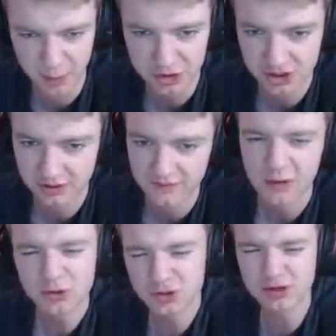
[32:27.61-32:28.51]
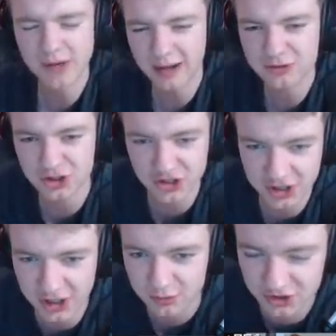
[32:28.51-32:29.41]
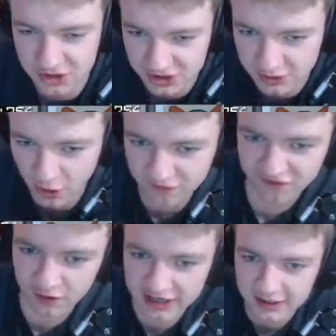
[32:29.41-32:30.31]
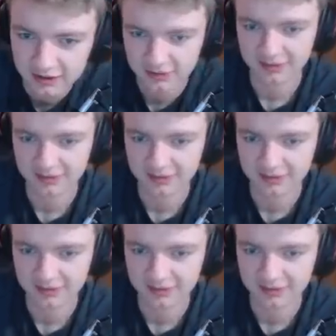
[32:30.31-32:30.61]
A bit much. Well, Dream, I'm sus of you just because you look funny.